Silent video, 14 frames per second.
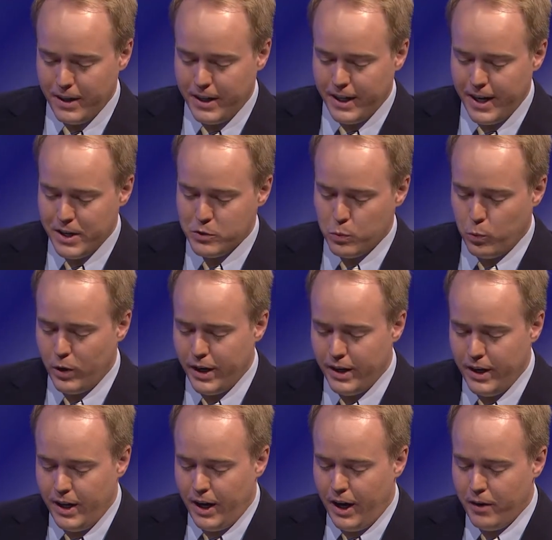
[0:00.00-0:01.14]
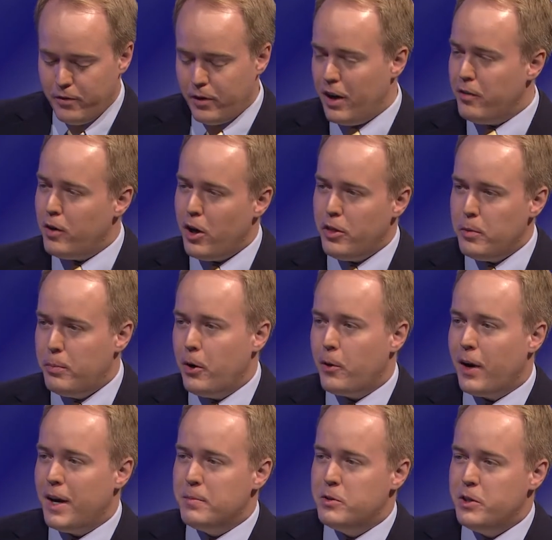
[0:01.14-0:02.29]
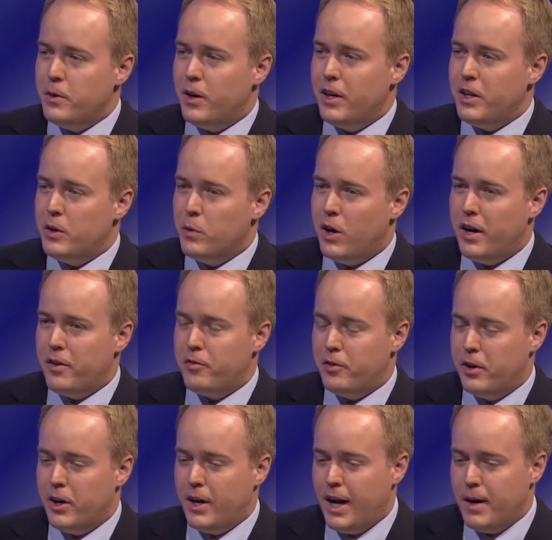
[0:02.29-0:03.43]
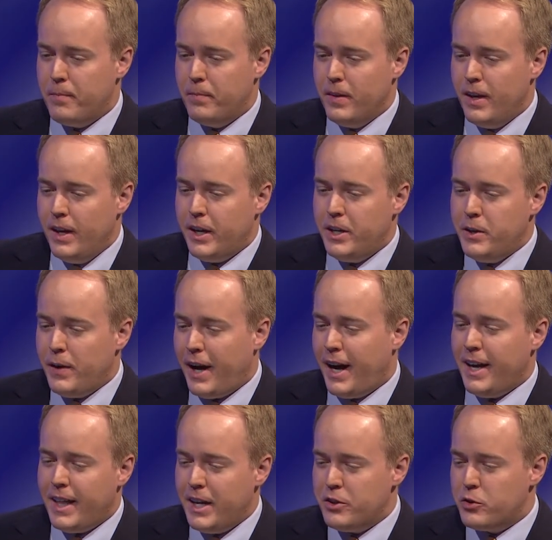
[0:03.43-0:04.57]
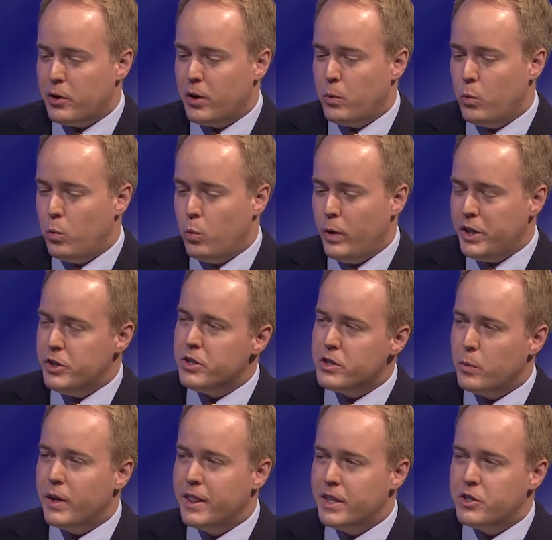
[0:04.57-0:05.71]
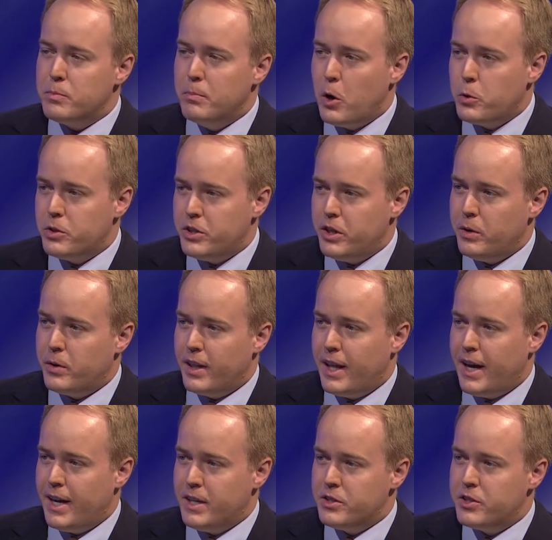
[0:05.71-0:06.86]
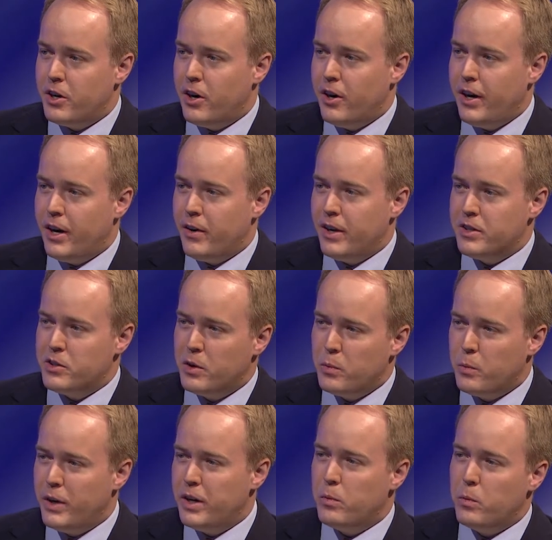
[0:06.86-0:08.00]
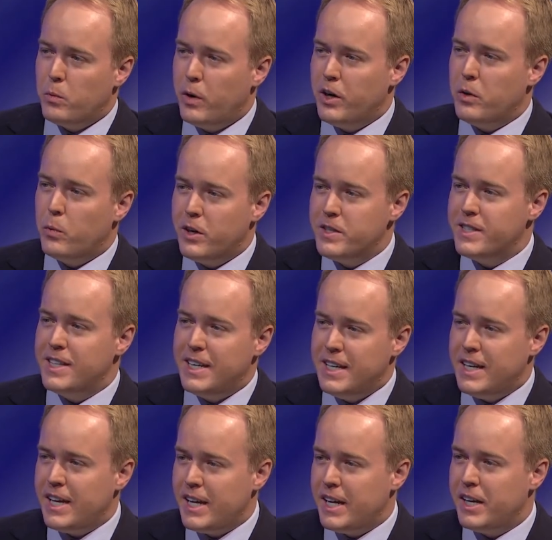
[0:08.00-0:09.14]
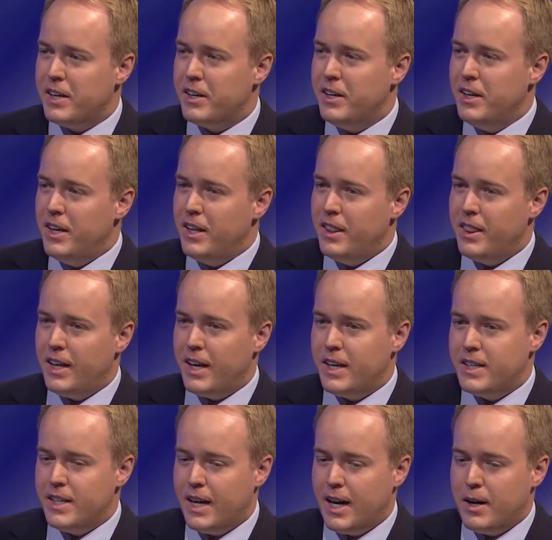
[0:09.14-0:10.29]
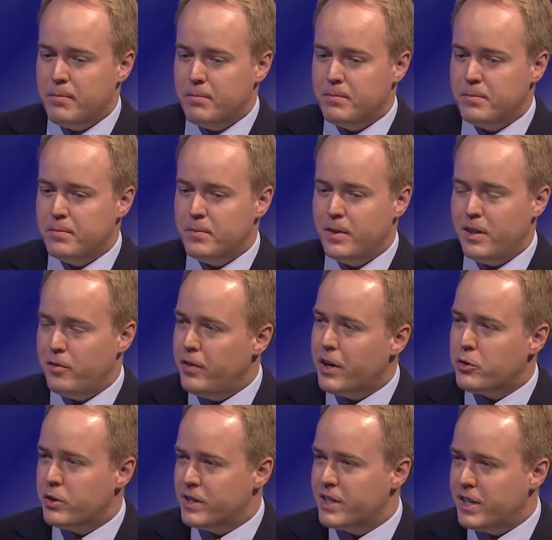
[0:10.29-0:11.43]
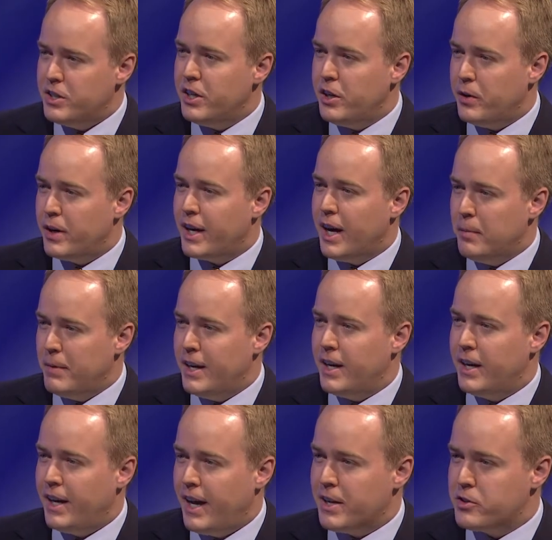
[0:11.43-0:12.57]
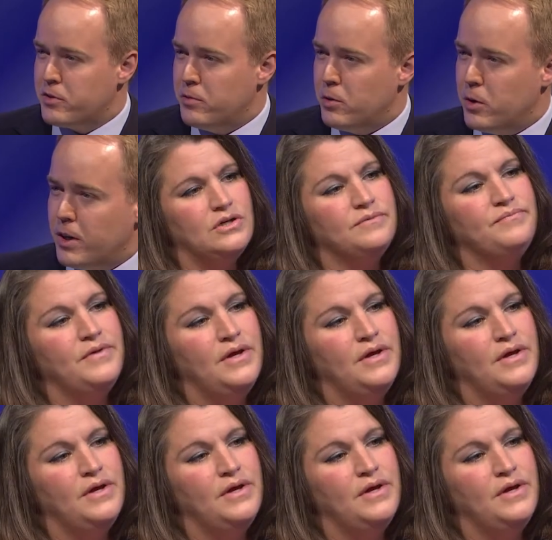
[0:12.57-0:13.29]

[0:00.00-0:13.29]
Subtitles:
Can I ask, what of all the programs you offer, can you highlight sort of which is the one that's most utilized in our area? So where's the need that that veterans continue to come in and ask for?